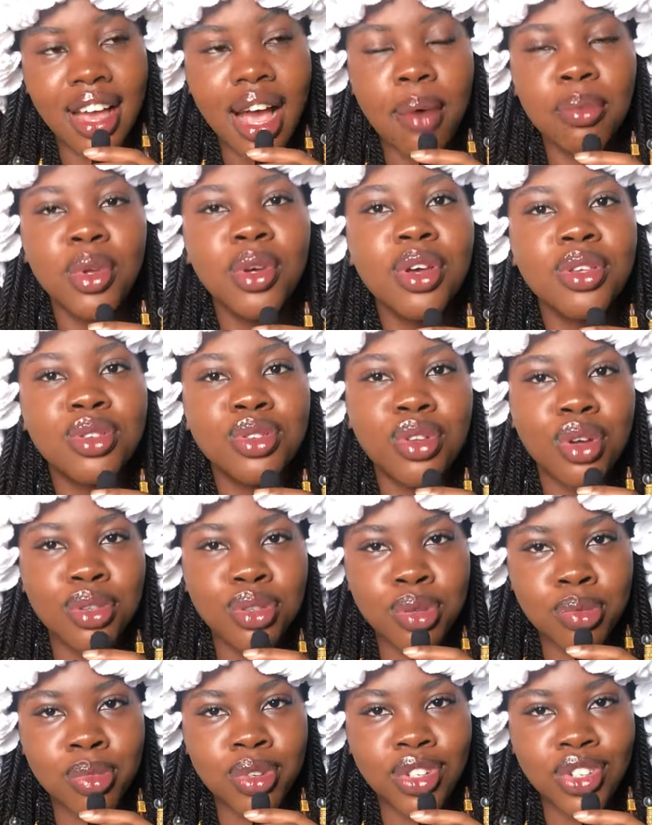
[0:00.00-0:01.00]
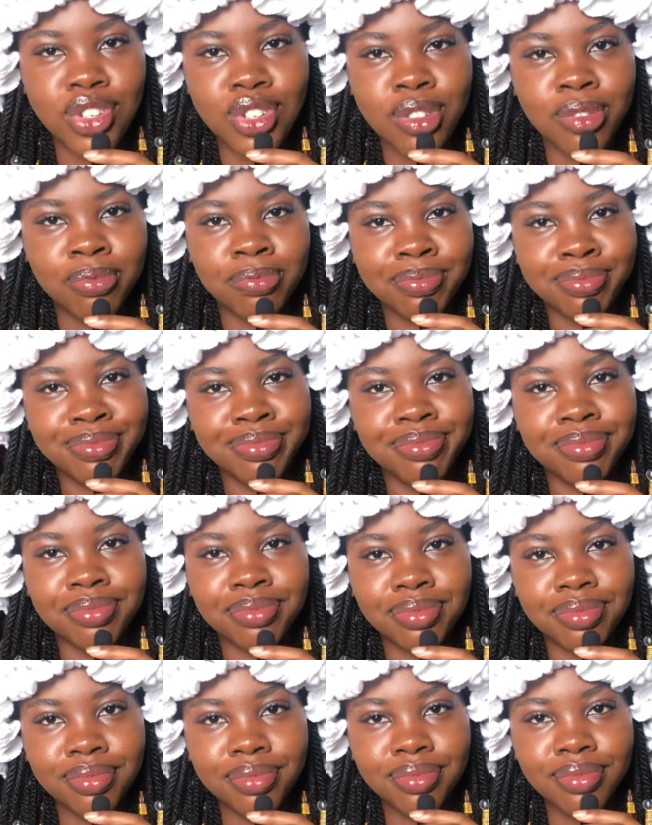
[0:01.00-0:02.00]
i'm not going to talk too much
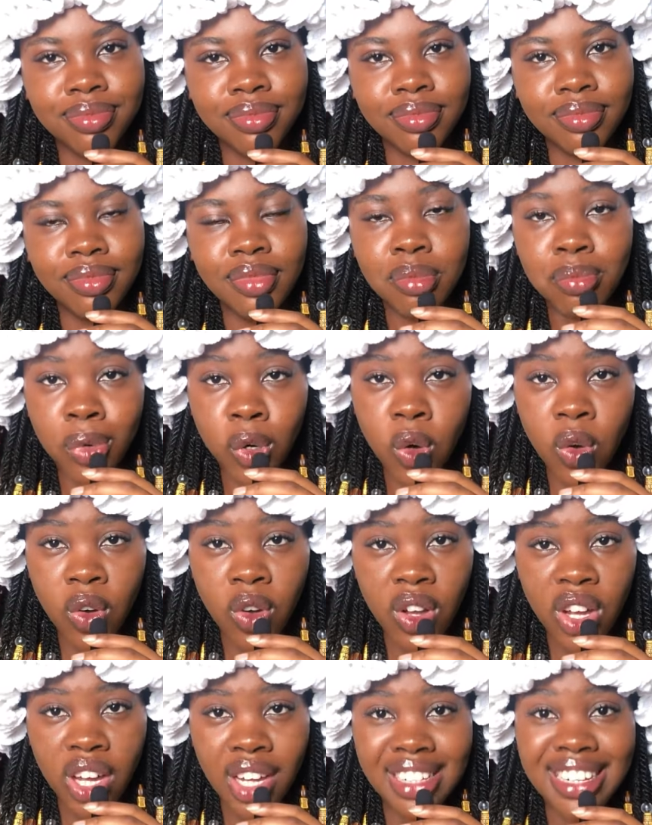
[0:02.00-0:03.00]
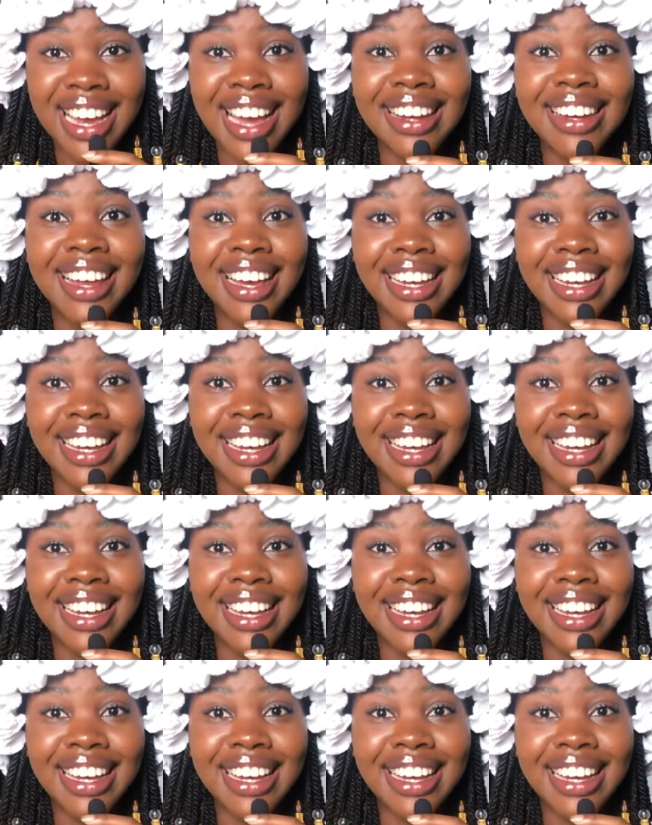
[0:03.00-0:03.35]
but they are